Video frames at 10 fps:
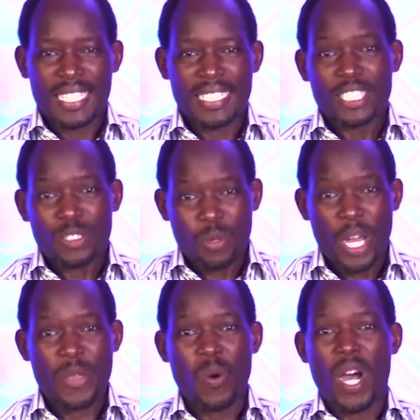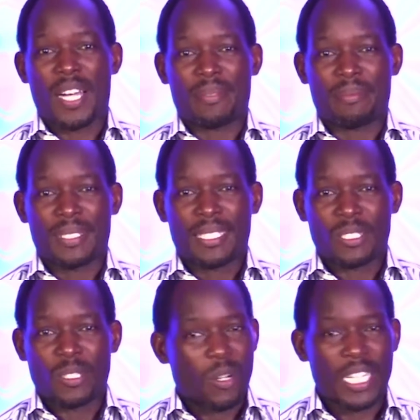it is where you are.
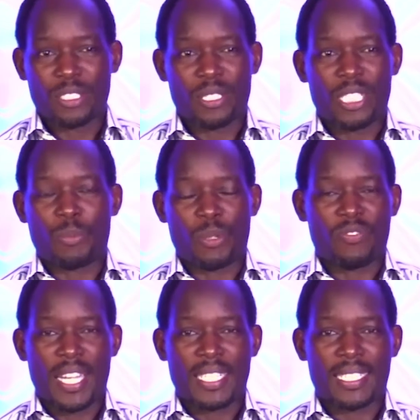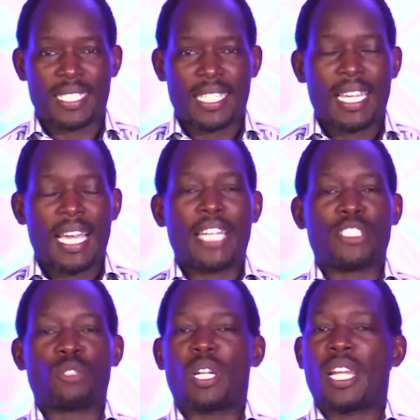God has already provided,
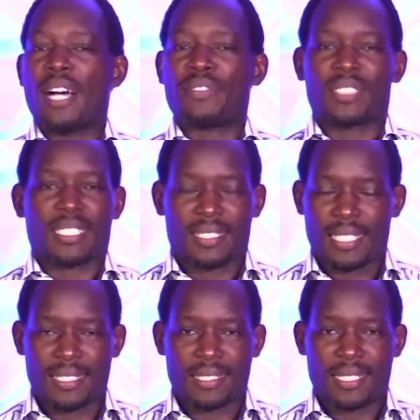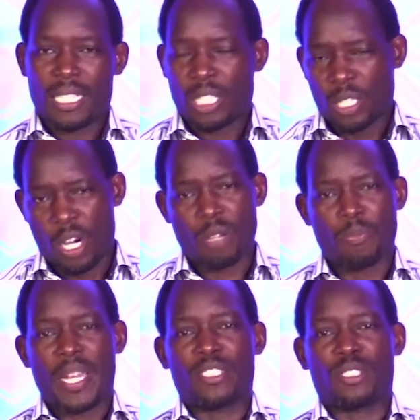and you will have success. God
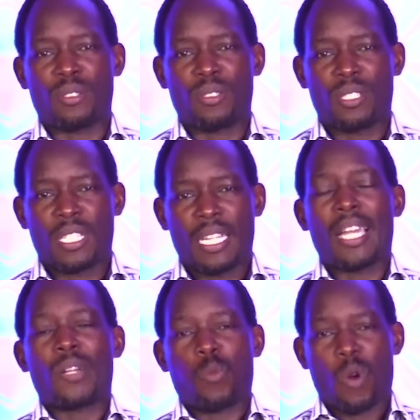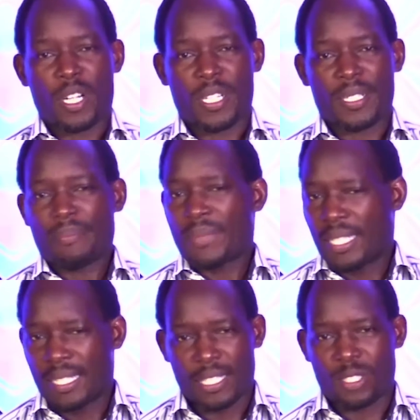bless you, and walk
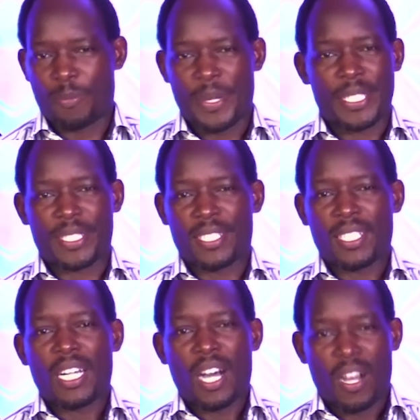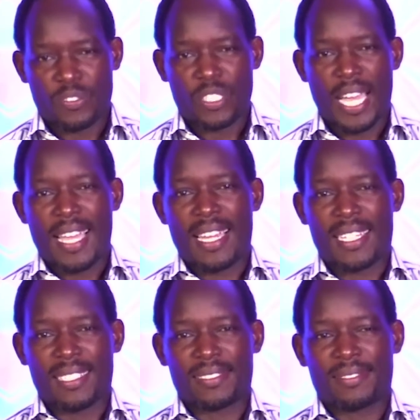in the spirit of Jael.